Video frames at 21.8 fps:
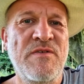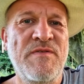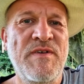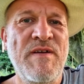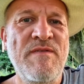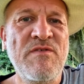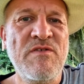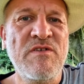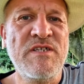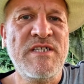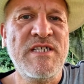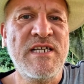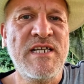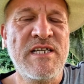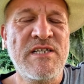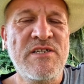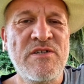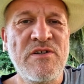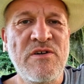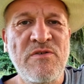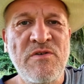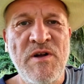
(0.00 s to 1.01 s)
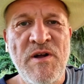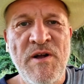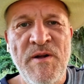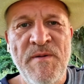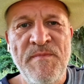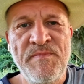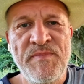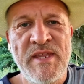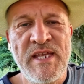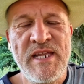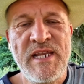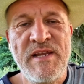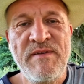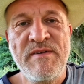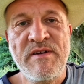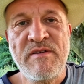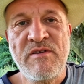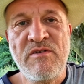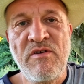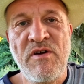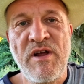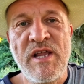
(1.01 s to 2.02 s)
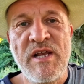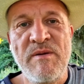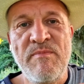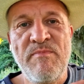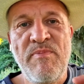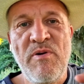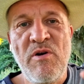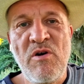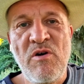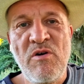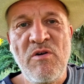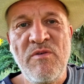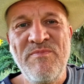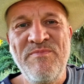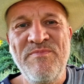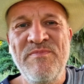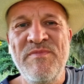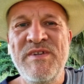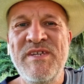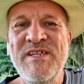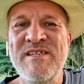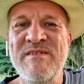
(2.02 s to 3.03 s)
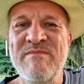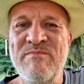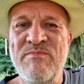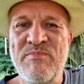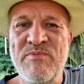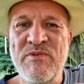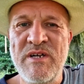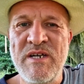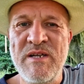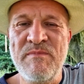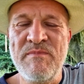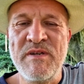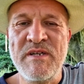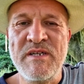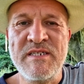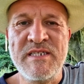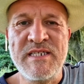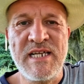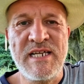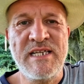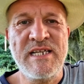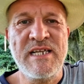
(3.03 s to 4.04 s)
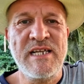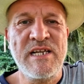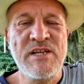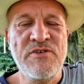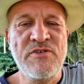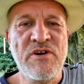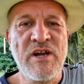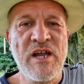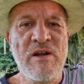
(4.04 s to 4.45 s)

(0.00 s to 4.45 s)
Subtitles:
If you haven't got acidic soil, then either grow it in a pot, which isn't brilliant because they tend to dry